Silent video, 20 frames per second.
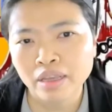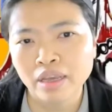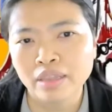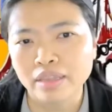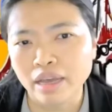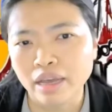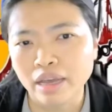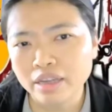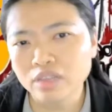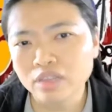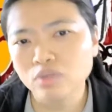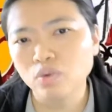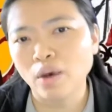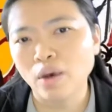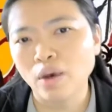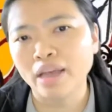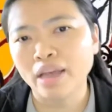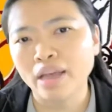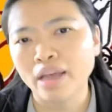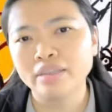That is
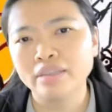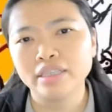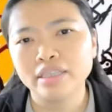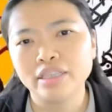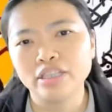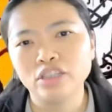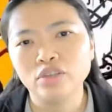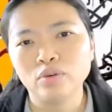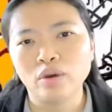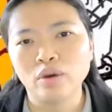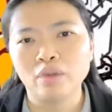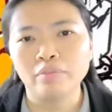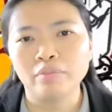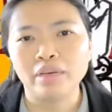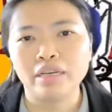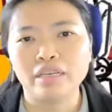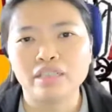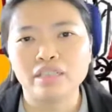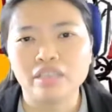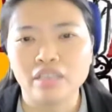why CTUM
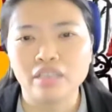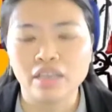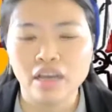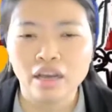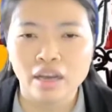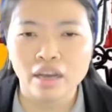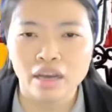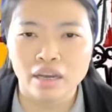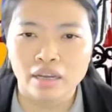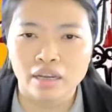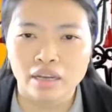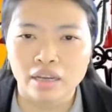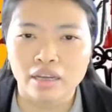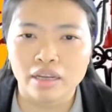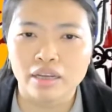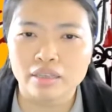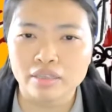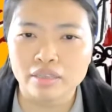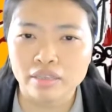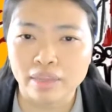is
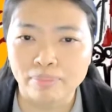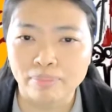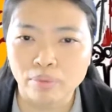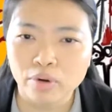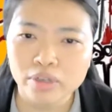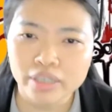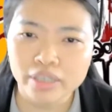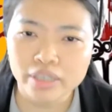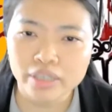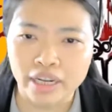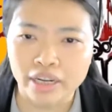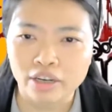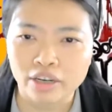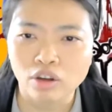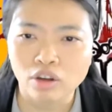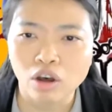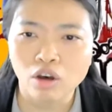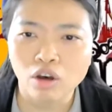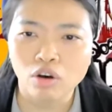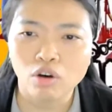supporting
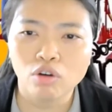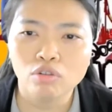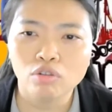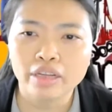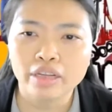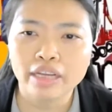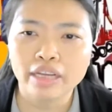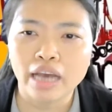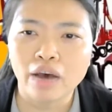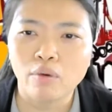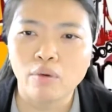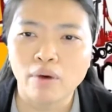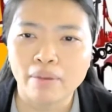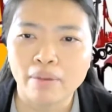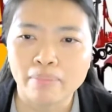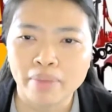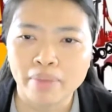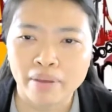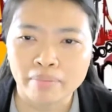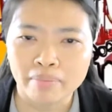not only our
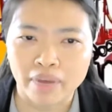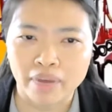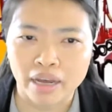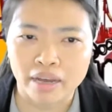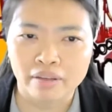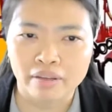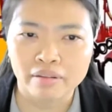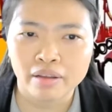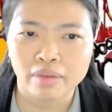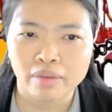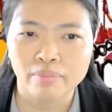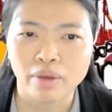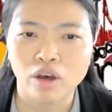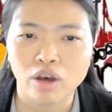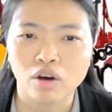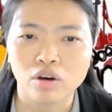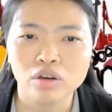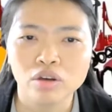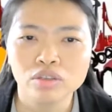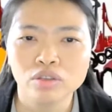member, but
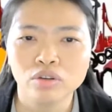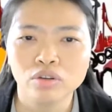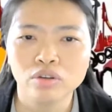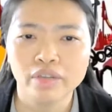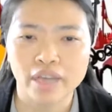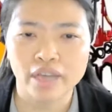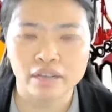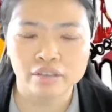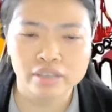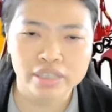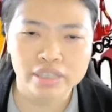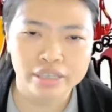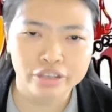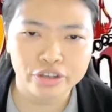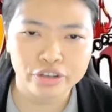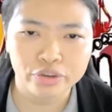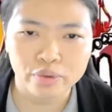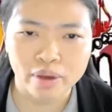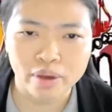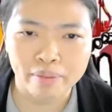also
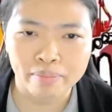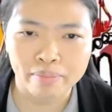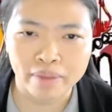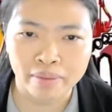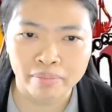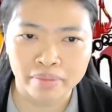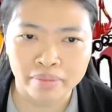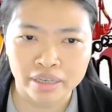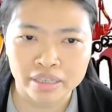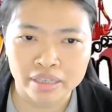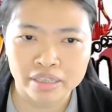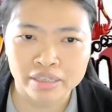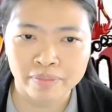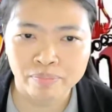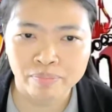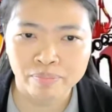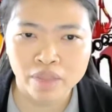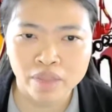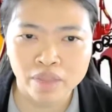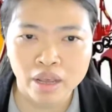non-CTUM members.
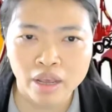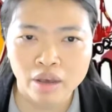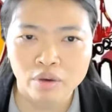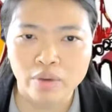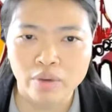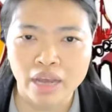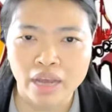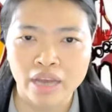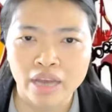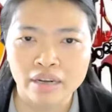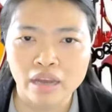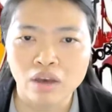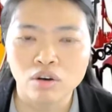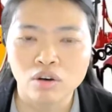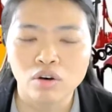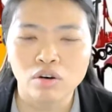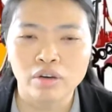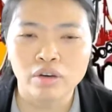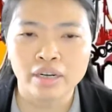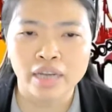We are now
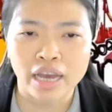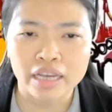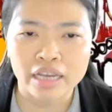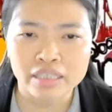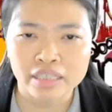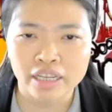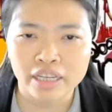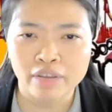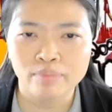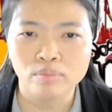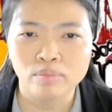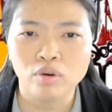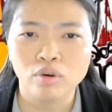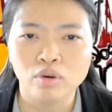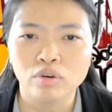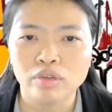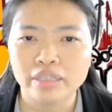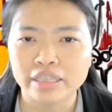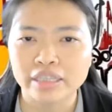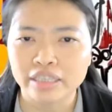organizing
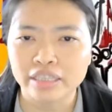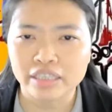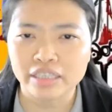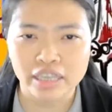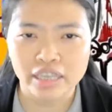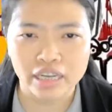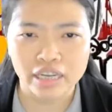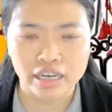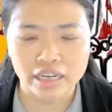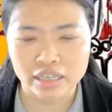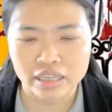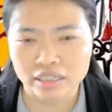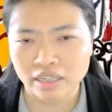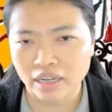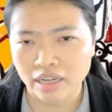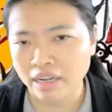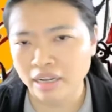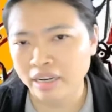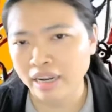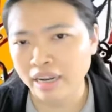more teachers
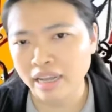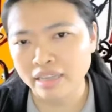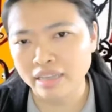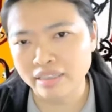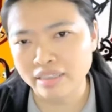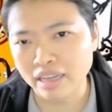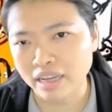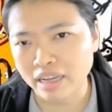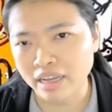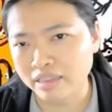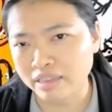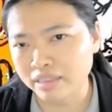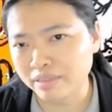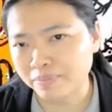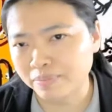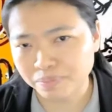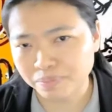and nurses